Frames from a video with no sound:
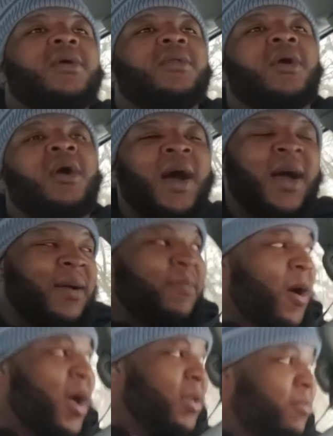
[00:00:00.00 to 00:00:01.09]
No, I
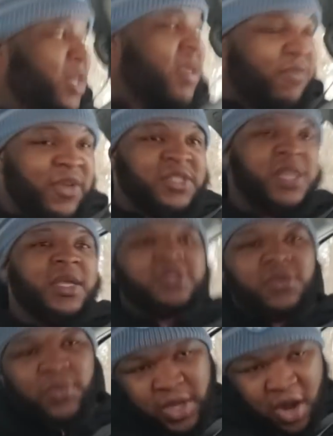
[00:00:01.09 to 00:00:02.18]
probably believe if he's saying
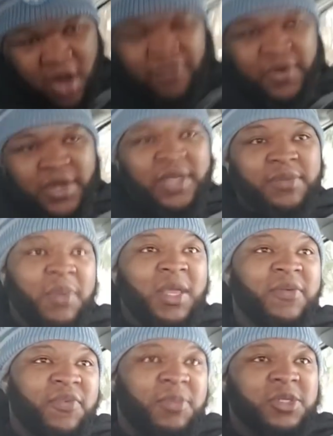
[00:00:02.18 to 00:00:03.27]
it's a weak offer and he
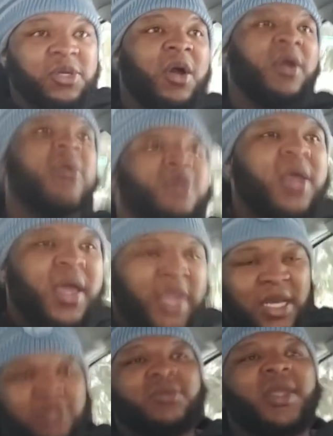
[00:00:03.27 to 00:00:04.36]
mean it from his heart, and
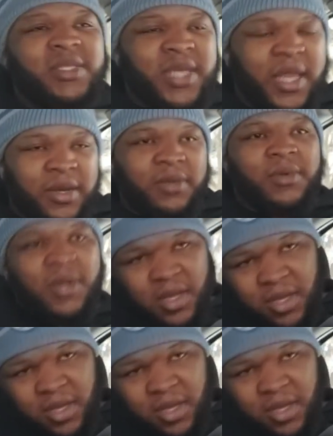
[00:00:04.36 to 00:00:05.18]
that's what they telling him,